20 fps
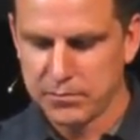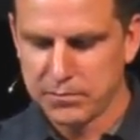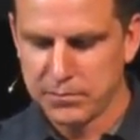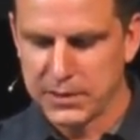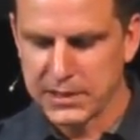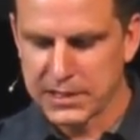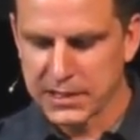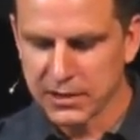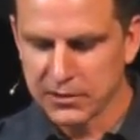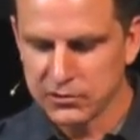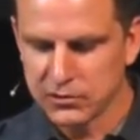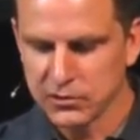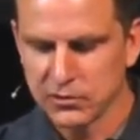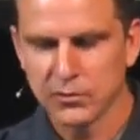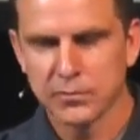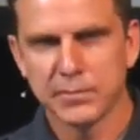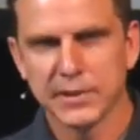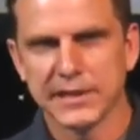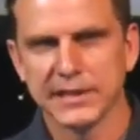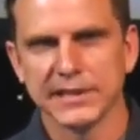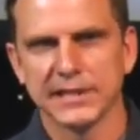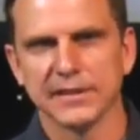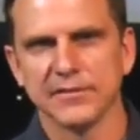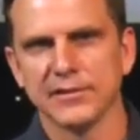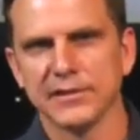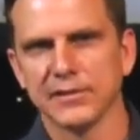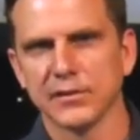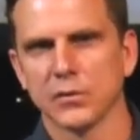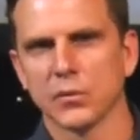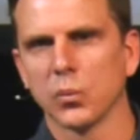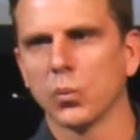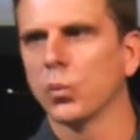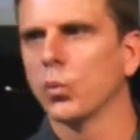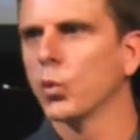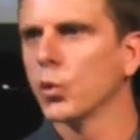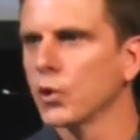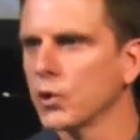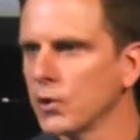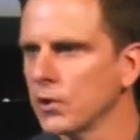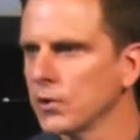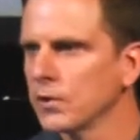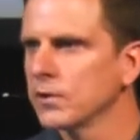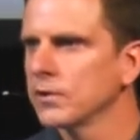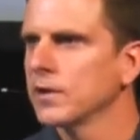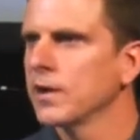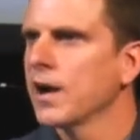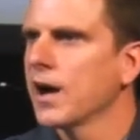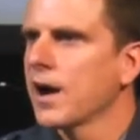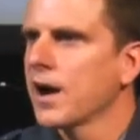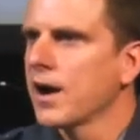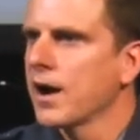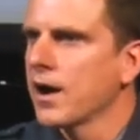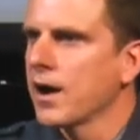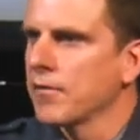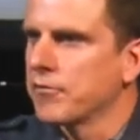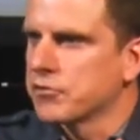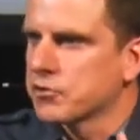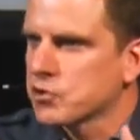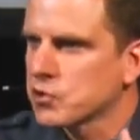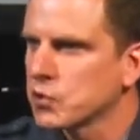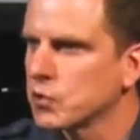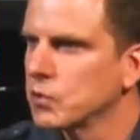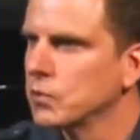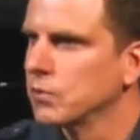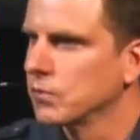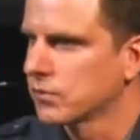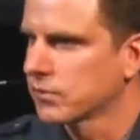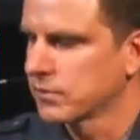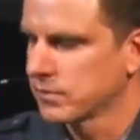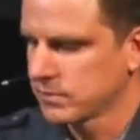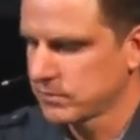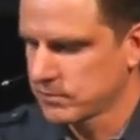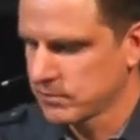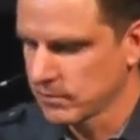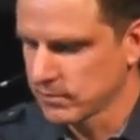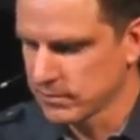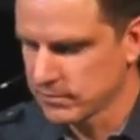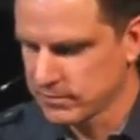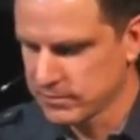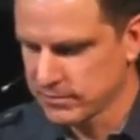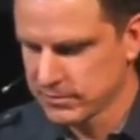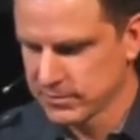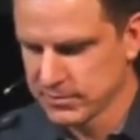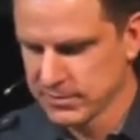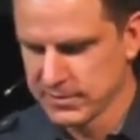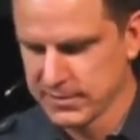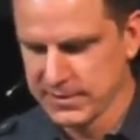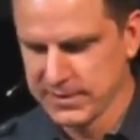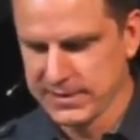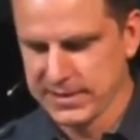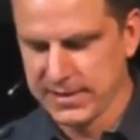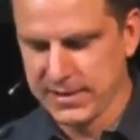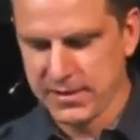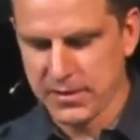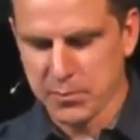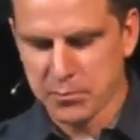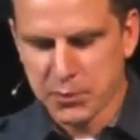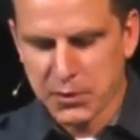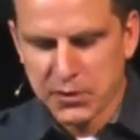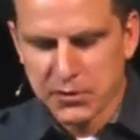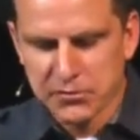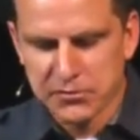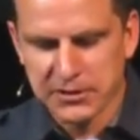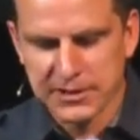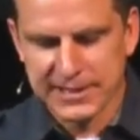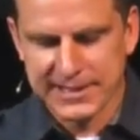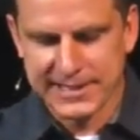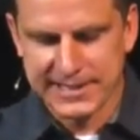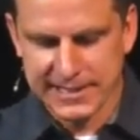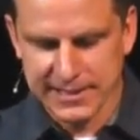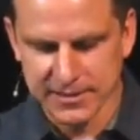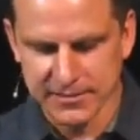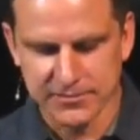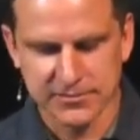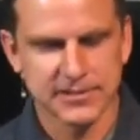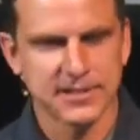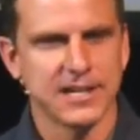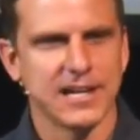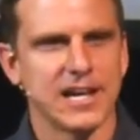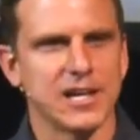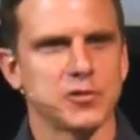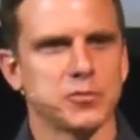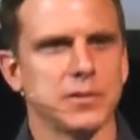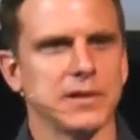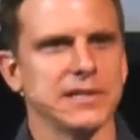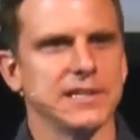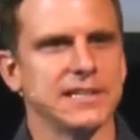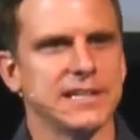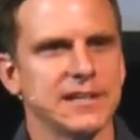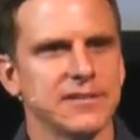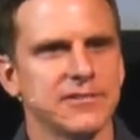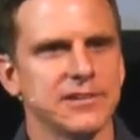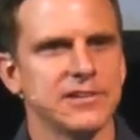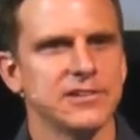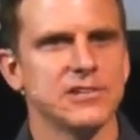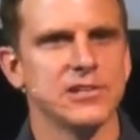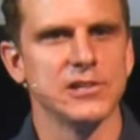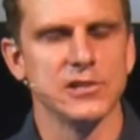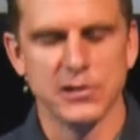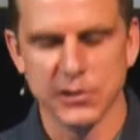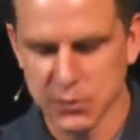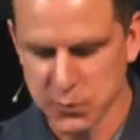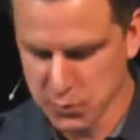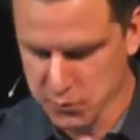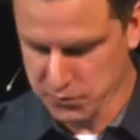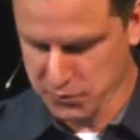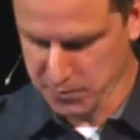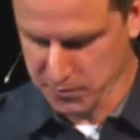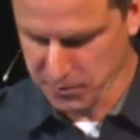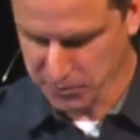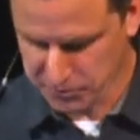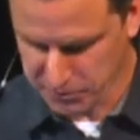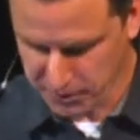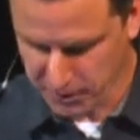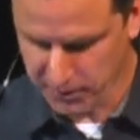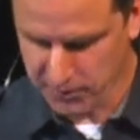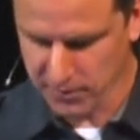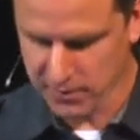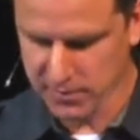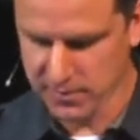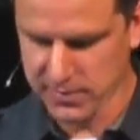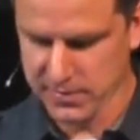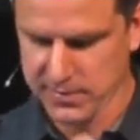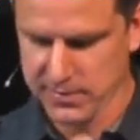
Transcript: Because you have been given the word of truth, church, the perfect gift has been given to you from the Father.